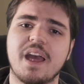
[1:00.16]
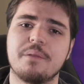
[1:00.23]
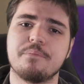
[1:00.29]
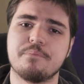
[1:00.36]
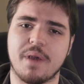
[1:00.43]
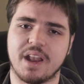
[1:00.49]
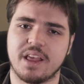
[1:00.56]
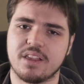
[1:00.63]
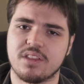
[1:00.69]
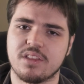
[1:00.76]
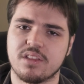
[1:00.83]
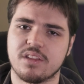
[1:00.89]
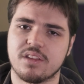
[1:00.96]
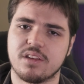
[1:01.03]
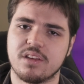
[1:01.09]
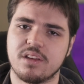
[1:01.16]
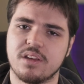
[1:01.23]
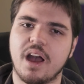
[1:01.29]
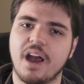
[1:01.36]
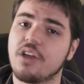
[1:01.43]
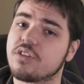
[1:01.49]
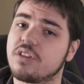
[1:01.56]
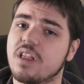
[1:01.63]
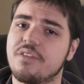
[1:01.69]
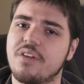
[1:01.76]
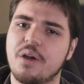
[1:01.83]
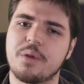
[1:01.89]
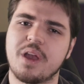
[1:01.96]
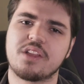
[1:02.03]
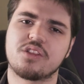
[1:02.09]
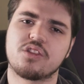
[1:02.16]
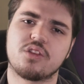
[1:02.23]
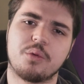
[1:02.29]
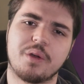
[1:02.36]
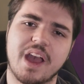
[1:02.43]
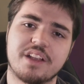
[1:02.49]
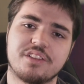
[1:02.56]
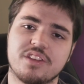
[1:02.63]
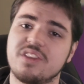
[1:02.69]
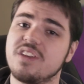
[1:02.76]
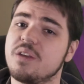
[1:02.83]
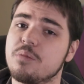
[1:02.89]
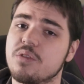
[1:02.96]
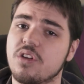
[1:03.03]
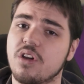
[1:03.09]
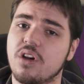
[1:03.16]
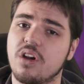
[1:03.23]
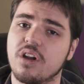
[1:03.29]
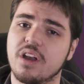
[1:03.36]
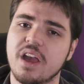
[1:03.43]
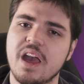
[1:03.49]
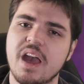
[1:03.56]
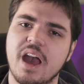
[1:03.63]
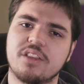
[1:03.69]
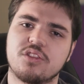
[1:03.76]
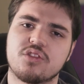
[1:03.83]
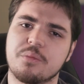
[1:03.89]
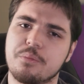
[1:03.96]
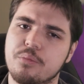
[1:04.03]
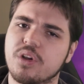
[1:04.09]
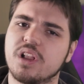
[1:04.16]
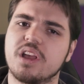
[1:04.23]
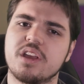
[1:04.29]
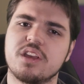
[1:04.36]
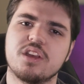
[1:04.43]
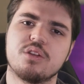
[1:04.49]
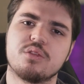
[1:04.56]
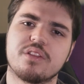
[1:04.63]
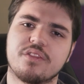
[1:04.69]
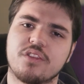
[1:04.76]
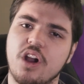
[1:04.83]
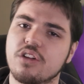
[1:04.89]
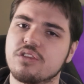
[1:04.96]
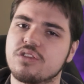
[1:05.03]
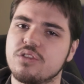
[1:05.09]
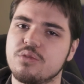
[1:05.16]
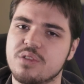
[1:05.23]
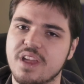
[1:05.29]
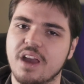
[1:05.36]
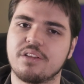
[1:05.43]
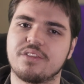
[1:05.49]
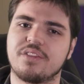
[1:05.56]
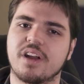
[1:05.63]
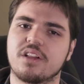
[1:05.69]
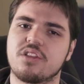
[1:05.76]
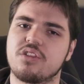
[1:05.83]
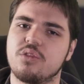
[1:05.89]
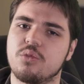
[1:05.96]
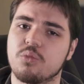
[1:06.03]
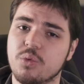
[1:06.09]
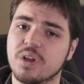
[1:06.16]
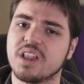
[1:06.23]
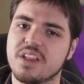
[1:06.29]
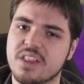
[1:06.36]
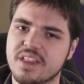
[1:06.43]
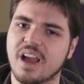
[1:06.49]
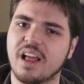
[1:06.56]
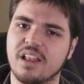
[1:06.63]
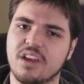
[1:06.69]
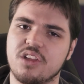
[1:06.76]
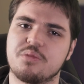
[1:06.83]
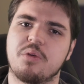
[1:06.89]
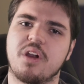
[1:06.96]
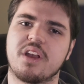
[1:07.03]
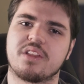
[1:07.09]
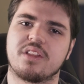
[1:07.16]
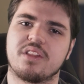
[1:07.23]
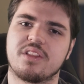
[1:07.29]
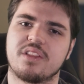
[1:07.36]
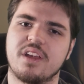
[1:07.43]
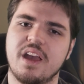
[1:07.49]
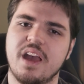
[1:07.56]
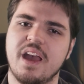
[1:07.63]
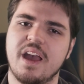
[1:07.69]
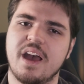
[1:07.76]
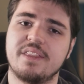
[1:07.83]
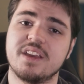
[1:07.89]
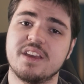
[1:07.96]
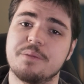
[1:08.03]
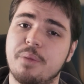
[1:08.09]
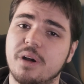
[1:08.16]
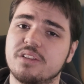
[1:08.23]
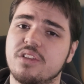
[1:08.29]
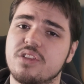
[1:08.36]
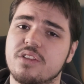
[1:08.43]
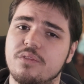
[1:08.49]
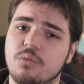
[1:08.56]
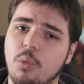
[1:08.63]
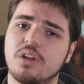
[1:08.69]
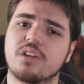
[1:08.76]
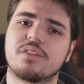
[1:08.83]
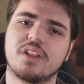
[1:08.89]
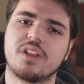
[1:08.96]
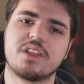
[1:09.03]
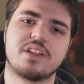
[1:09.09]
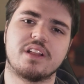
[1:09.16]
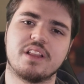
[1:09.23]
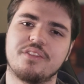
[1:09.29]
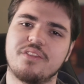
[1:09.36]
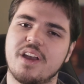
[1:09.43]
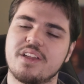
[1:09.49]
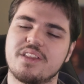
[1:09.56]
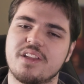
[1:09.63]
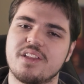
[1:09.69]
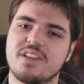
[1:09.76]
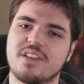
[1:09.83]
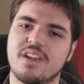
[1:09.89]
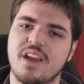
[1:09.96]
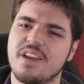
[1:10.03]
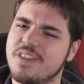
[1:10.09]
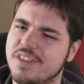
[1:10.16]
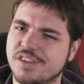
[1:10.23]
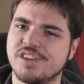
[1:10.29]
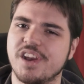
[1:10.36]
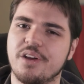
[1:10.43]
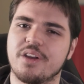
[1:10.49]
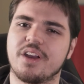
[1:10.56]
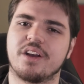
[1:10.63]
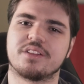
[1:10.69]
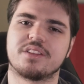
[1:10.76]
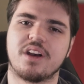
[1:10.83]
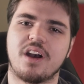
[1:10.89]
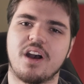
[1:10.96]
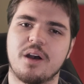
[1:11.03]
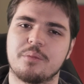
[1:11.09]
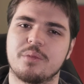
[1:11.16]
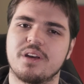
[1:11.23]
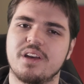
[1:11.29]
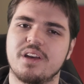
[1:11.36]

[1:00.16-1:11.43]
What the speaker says: and menace. I also love how he has his own catchy theme song, and there's a brilliant use of cartoon sound effects to really sell his presence, and the abundance of wonderfully silly faces is the cherry on top.